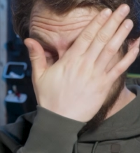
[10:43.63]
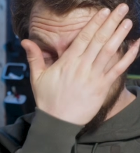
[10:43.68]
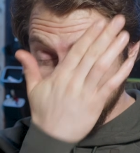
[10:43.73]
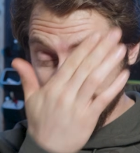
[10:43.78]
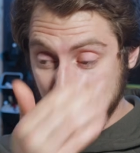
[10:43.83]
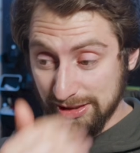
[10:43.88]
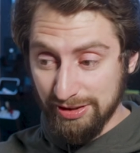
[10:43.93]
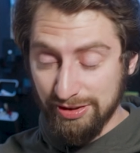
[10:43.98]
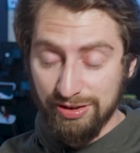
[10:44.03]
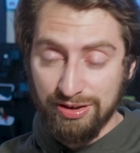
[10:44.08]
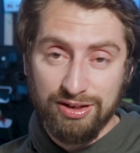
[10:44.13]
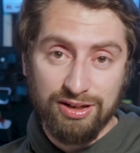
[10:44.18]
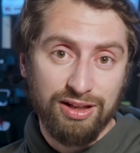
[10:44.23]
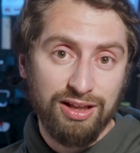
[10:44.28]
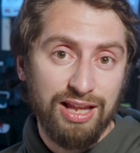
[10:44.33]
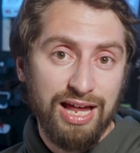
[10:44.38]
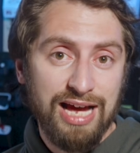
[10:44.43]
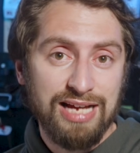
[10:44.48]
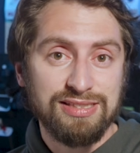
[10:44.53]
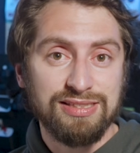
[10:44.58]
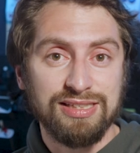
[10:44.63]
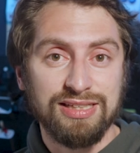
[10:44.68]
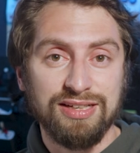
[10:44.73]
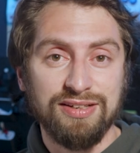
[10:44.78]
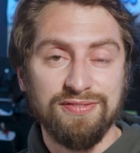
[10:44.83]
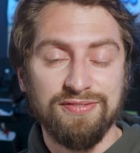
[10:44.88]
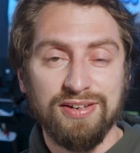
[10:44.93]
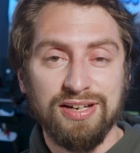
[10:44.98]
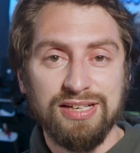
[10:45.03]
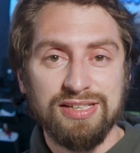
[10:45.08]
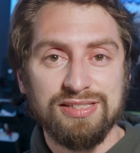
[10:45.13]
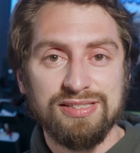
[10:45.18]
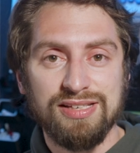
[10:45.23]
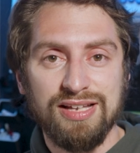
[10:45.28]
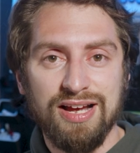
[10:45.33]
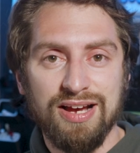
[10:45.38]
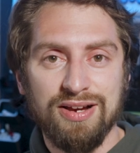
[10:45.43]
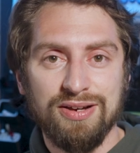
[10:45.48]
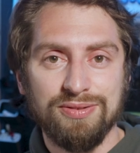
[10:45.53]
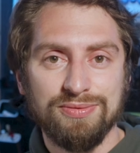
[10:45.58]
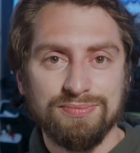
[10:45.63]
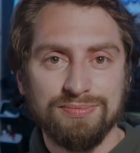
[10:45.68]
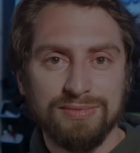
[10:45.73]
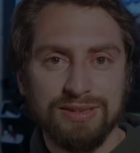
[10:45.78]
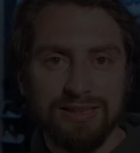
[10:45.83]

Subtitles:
considered a classic device now.